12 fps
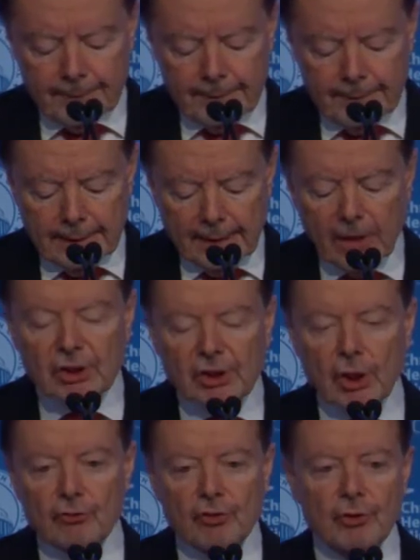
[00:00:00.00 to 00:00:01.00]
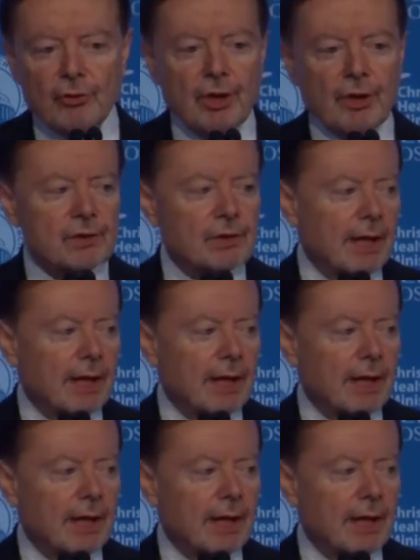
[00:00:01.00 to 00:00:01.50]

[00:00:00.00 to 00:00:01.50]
Now let's go 2 years